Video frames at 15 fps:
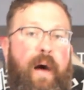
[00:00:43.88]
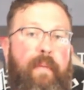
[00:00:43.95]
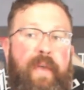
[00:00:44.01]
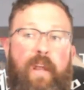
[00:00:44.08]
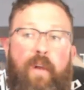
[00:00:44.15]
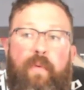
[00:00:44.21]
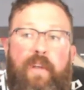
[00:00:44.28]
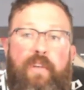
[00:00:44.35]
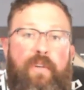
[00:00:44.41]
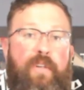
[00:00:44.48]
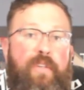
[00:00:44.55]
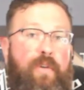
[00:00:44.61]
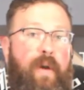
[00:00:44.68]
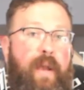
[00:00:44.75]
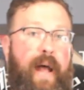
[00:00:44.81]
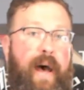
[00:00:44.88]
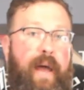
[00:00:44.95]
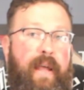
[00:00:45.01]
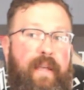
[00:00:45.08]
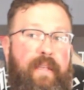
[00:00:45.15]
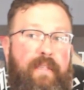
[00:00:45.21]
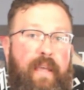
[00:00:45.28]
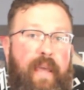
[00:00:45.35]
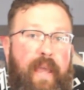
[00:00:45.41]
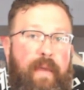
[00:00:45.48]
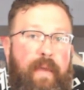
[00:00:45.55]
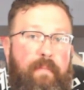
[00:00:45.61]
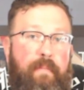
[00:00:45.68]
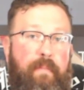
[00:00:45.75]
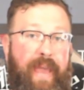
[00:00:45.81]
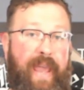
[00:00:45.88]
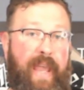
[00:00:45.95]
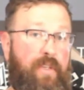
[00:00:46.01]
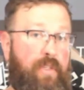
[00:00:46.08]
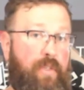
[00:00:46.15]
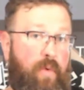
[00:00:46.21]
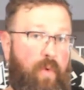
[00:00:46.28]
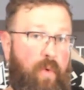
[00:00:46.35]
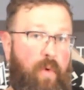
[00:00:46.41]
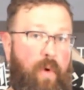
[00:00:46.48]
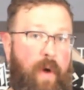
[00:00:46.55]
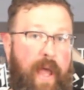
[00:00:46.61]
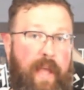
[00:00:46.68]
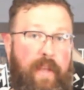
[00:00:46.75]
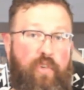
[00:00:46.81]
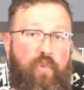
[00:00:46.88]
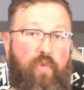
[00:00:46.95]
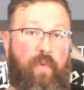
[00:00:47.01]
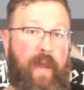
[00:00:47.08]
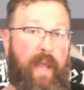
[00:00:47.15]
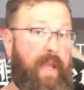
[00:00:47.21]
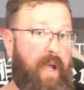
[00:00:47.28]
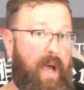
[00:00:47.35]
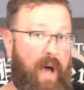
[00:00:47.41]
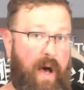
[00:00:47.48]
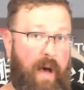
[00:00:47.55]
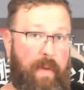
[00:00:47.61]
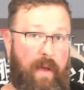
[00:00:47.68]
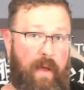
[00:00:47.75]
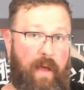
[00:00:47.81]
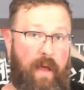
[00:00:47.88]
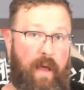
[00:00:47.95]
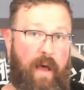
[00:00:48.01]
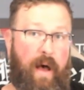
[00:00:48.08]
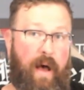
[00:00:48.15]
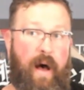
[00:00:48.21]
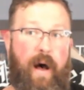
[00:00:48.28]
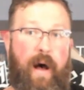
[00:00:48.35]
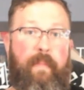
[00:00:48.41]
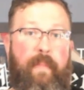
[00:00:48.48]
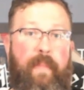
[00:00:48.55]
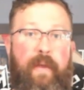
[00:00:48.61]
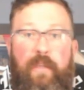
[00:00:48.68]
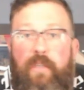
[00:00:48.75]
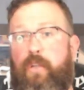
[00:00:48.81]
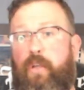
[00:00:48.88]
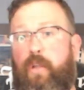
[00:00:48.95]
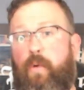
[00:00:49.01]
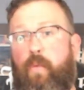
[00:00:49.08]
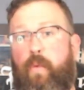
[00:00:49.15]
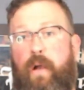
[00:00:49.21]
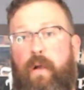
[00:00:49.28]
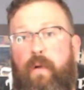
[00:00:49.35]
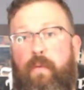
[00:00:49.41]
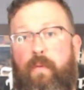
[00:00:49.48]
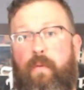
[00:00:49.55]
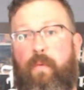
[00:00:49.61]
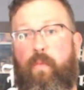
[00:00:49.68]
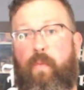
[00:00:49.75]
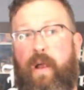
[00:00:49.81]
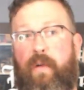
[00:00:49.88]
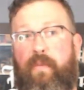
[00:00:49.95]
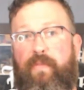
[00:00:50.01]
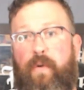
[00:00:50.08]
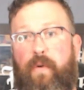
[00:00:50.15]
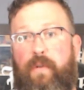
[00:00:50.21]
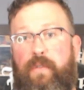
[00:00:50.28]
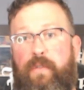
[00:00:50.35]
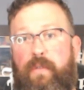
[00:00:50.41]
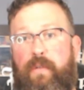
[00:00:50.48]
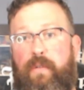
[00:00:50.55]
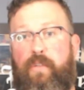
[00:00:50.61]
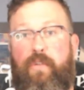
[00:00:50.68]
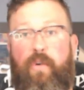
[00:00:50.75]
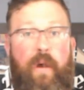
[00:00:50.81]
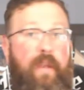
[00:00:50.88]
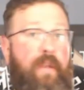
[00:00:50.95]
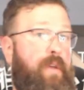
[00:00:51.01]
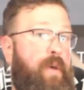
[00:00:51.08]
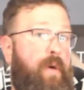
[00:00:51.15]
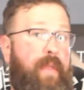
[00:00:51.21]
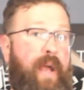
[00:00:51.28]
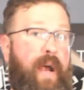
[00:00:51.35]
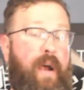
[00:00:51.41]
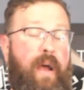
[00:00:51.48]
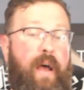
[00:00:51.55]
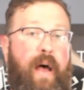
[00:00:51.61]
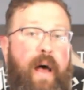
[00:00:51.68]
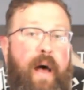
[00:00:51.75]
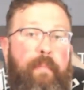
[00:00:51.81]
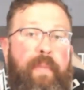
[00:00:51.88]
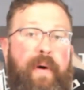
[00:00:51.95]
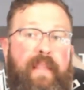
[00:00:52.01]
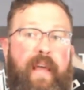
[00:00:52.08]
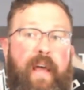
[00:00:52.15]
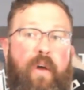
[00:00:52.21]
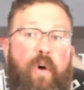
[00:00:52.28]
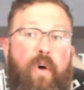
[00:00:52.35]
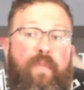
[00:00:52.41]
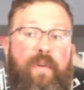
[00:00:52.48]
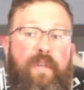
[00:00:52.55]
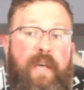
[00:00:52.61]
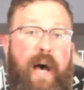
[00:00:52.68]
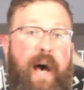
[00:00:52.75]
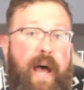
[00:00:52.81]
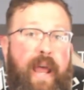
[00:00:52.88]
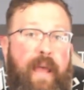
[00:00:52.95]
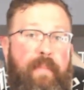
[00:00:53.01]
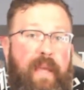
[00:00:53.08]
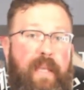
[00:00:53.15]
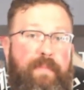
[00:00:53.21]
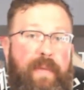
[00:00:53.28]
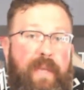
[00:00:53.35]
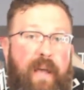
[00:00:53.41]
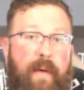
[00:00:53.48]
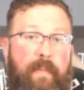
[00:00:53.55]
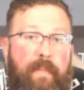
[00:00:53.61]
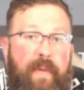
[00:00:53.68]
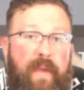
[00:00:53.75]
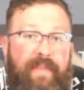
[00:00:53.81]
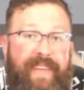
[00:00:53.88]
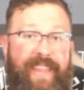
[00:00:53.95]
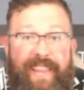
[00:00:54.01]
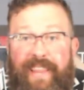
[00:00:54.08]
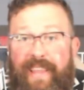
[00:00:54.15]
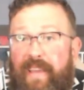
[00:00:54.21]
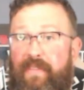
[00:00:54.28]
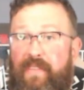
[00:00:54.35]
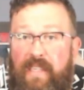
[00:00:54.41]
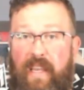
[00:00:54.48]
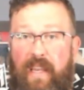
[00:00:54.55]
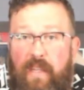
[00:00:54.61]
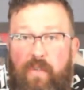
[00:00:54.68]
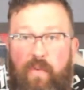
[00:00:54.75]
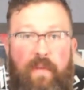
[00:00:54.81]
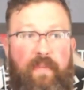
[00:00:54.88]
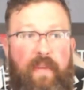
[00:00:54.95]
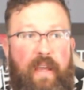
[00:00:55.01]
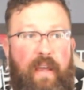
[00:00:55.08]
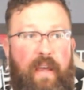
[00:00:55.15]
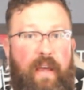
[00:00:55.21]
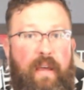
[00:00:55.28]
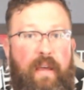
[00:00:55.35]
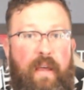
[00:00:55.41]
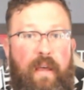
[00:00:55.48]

It originally started out as a mage school and trading hub, as you know, where folks started to go there. But then over time, it's become a bit of a thieves city, sort of like a